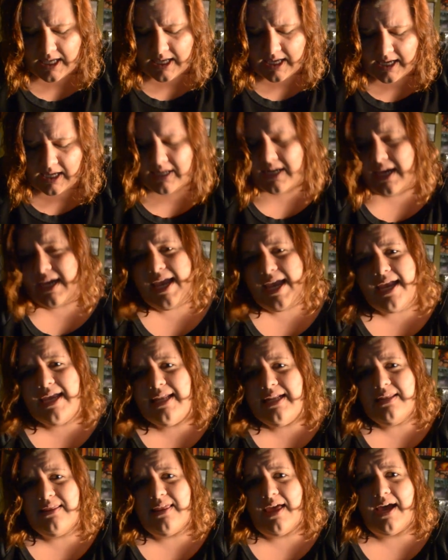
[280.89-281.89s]
And I
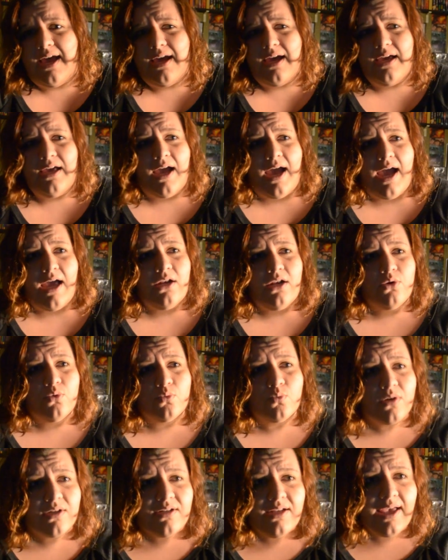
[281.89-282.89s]
hated that. I don't
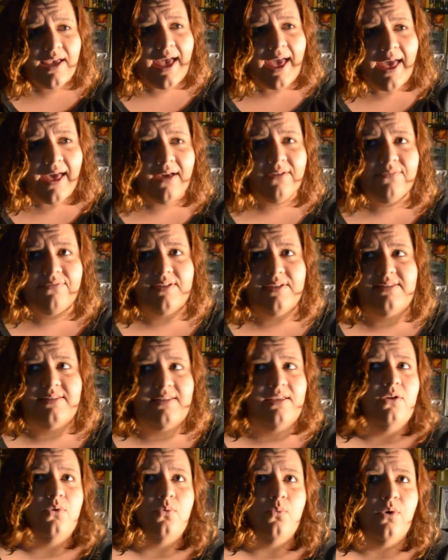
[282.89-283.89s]
want to have this
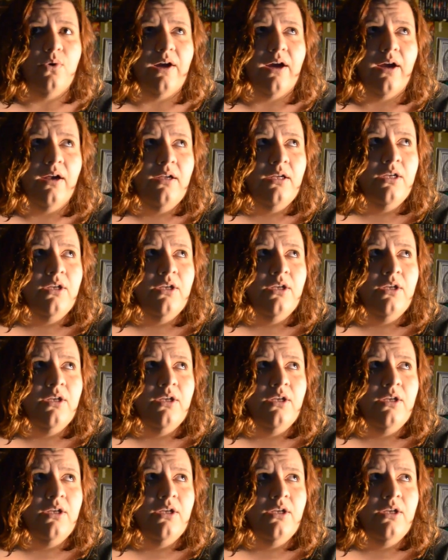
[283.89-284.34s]
thing where